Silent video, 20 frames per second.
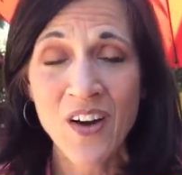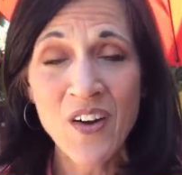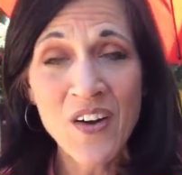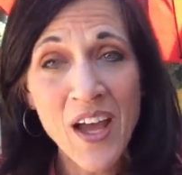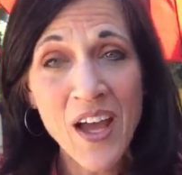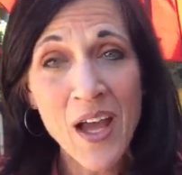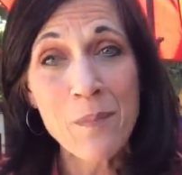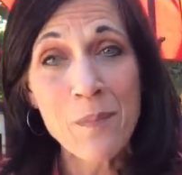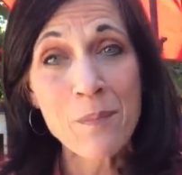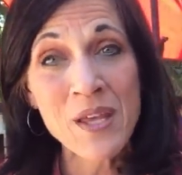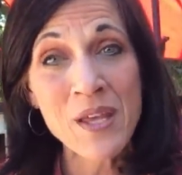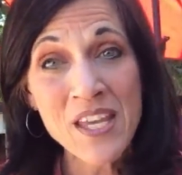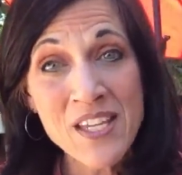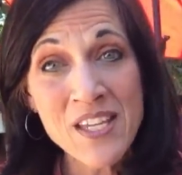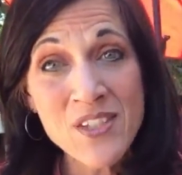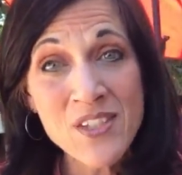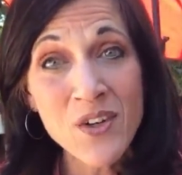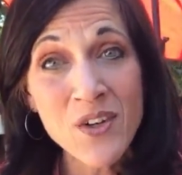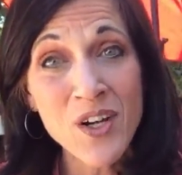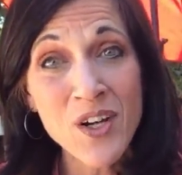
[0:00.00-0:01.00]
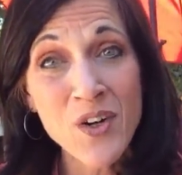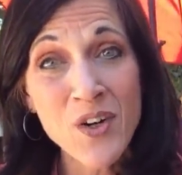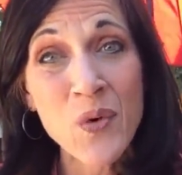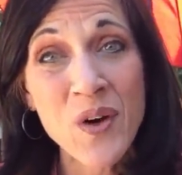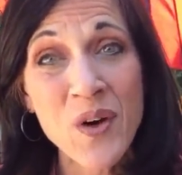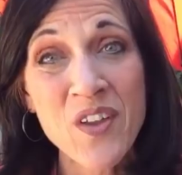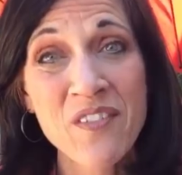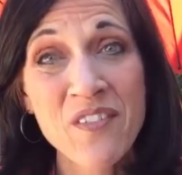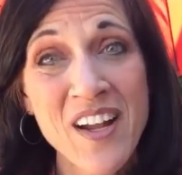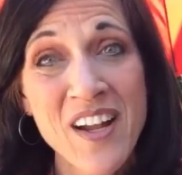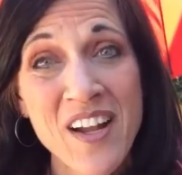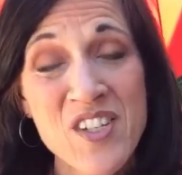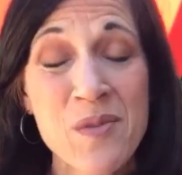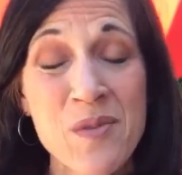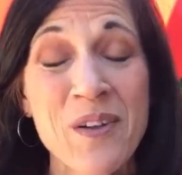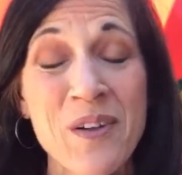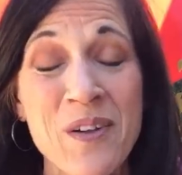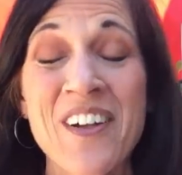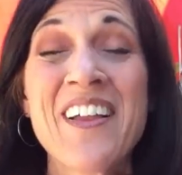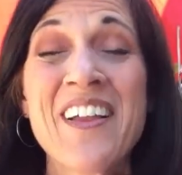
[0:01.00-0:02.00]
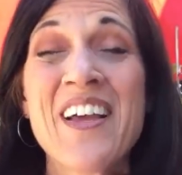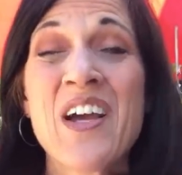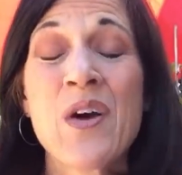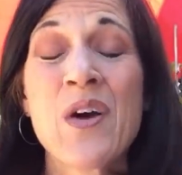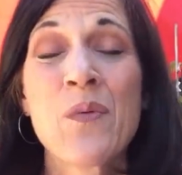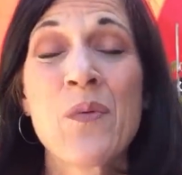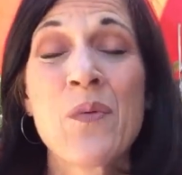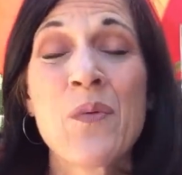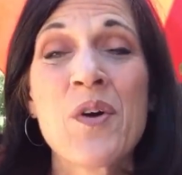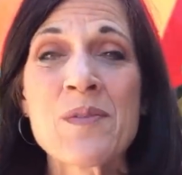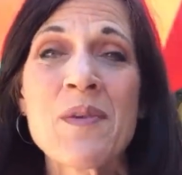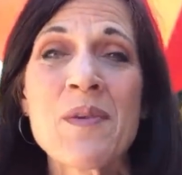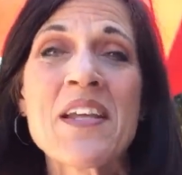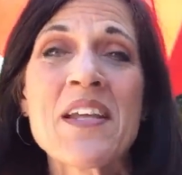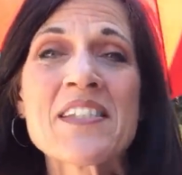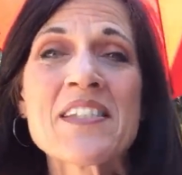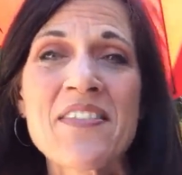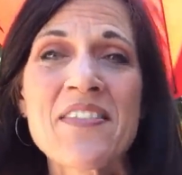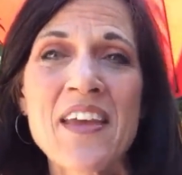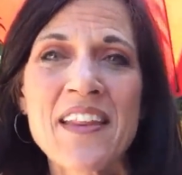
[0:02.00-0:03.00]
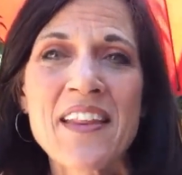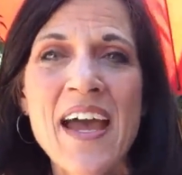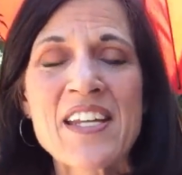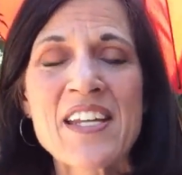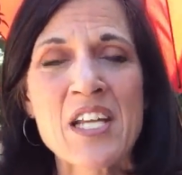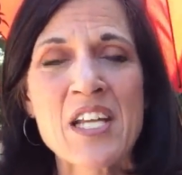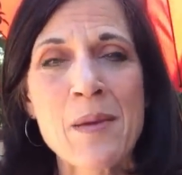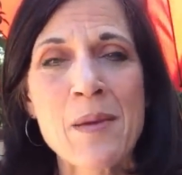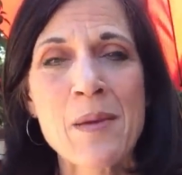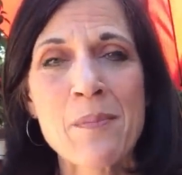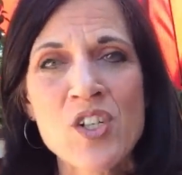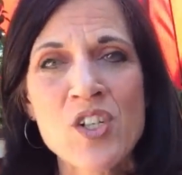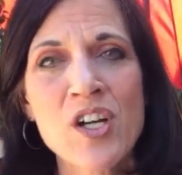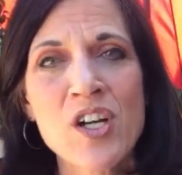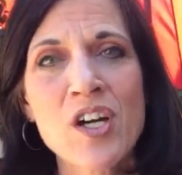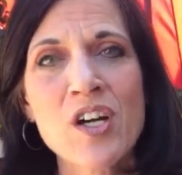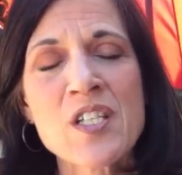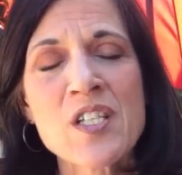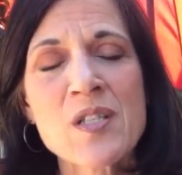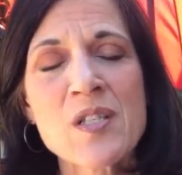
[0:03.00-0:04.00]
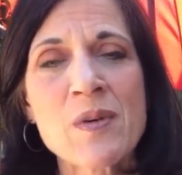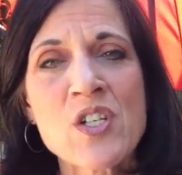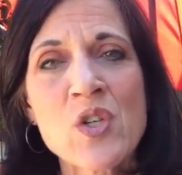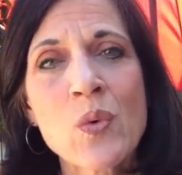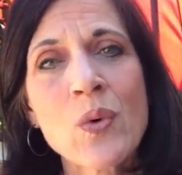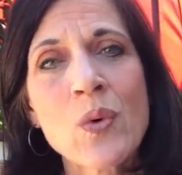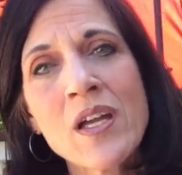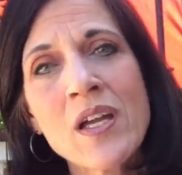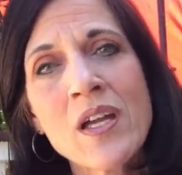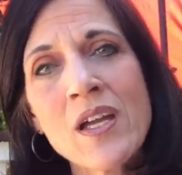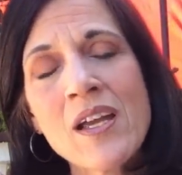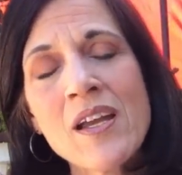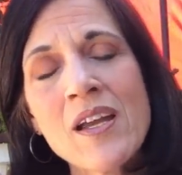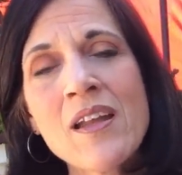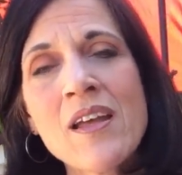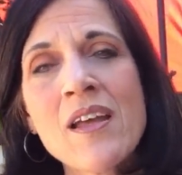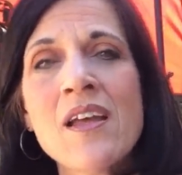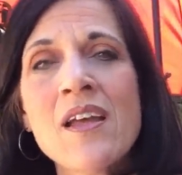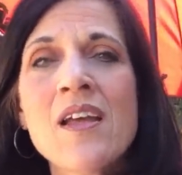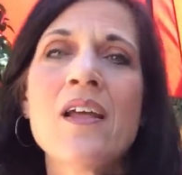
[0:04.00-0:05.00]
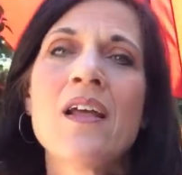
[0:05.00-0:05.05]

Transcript: Okay, peas are a cool weather vegetable, which means that they like temperatures between